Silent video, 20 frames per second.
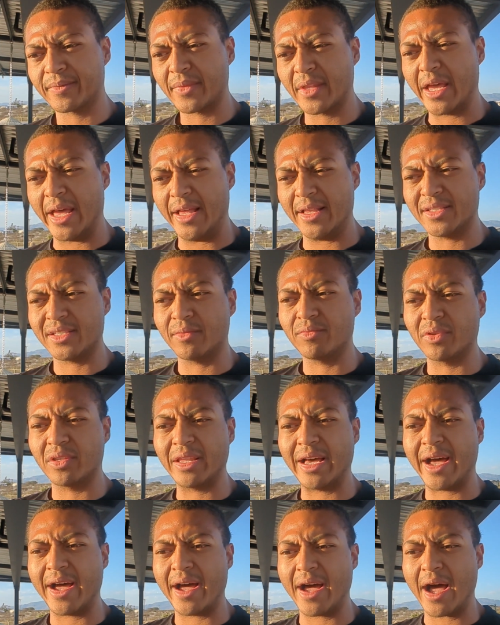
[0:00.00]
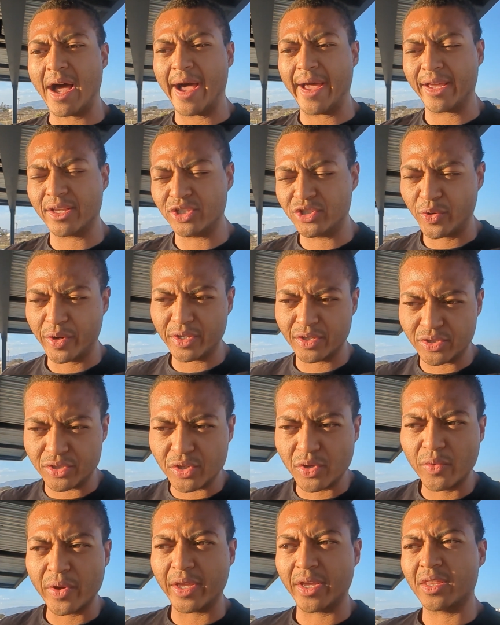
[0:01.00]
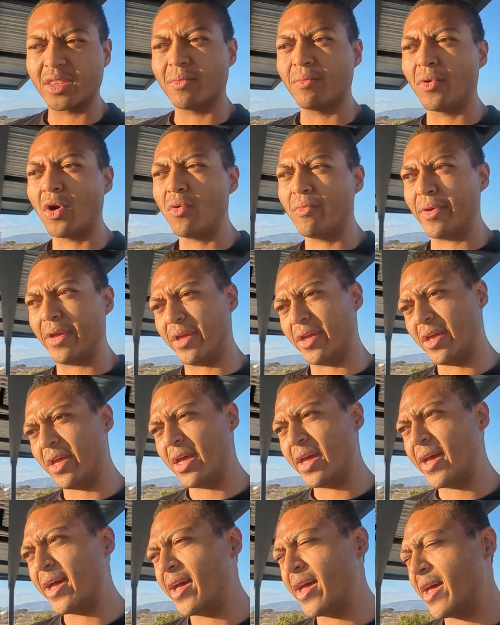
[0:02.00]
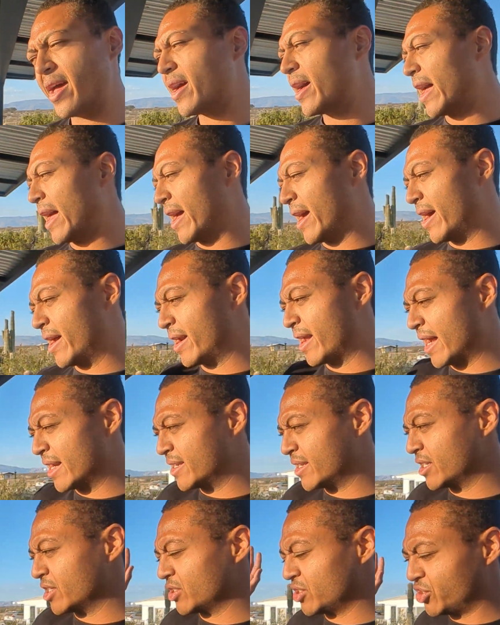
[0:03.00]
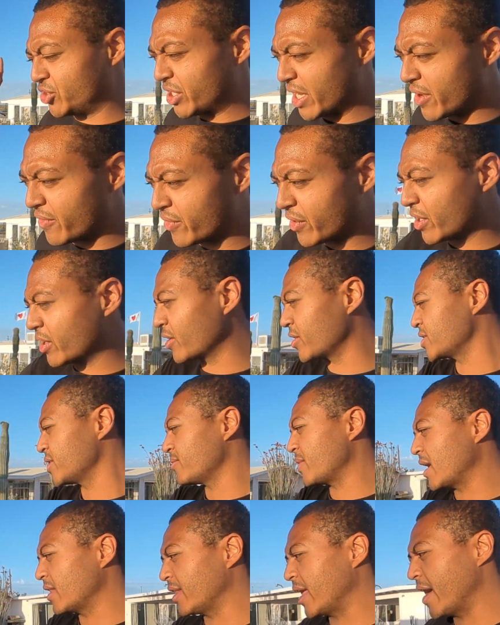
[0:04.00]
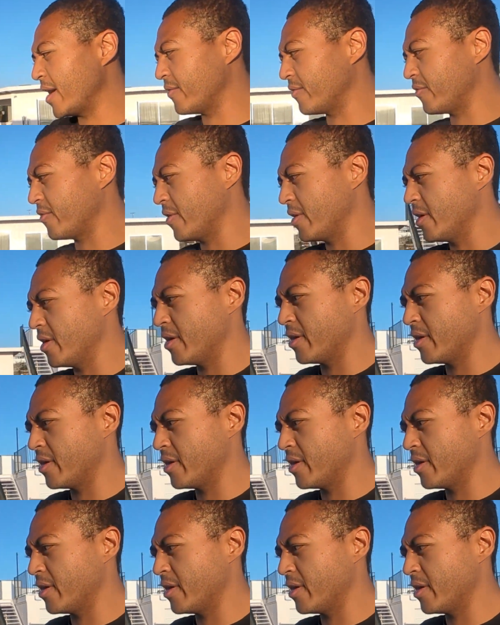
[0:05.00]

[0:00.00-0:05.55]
And something that I enjoyed doing in the moment. And I didn't shave years of my life